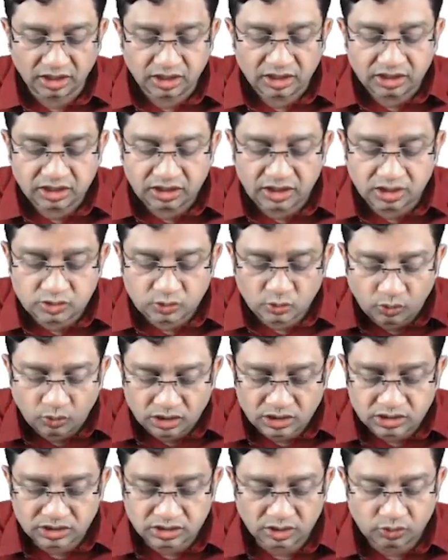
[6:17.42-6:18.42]
This
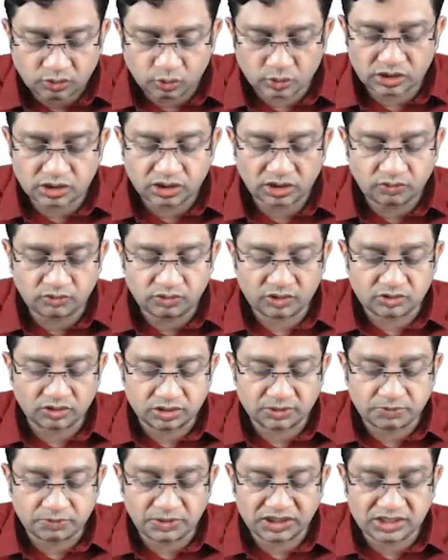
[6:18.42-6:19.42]
was the question which
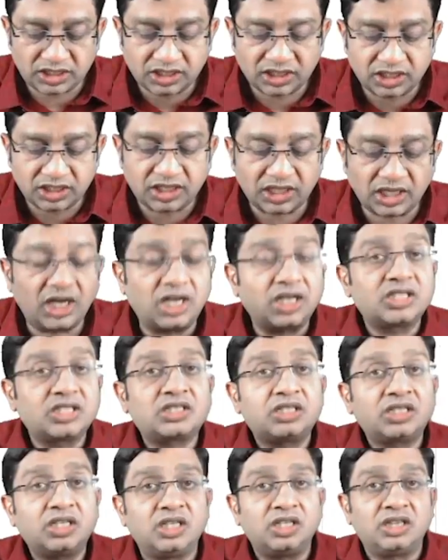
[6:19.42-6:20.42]
was basically
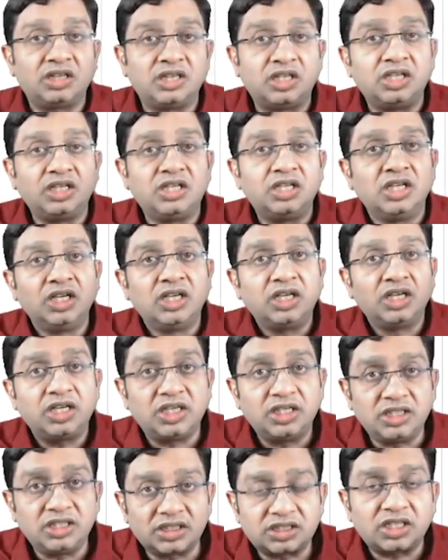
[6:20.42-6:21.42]
asked in the
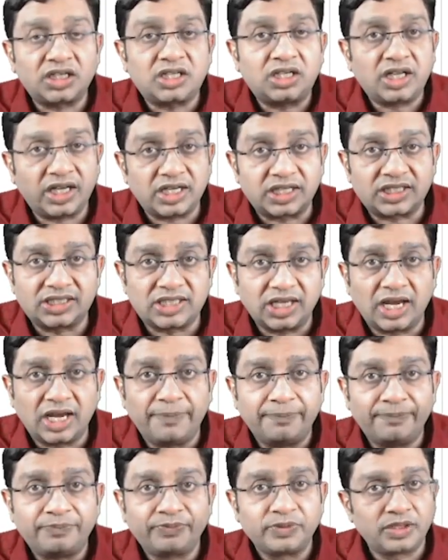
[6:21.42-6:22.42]
INI-CET
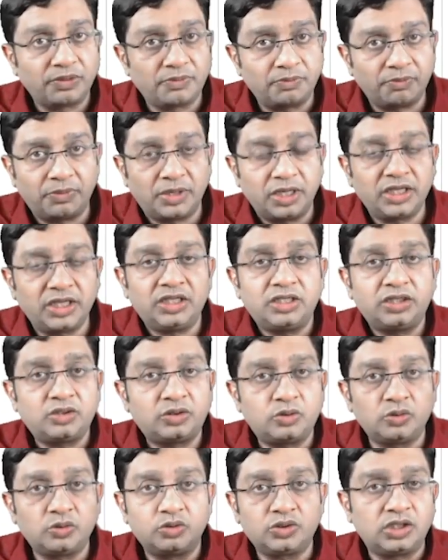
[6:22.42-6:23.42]
exam my
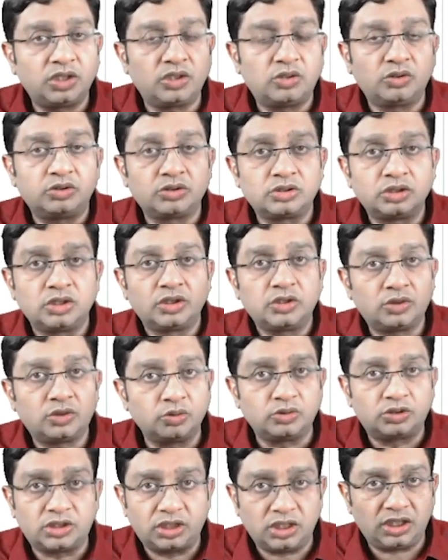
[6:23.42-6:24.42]

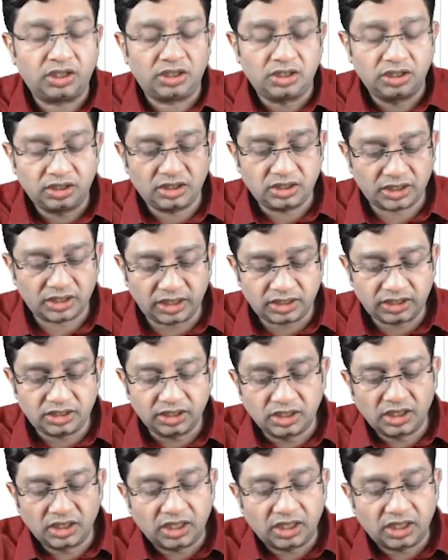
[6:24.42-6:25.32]
2023. Right?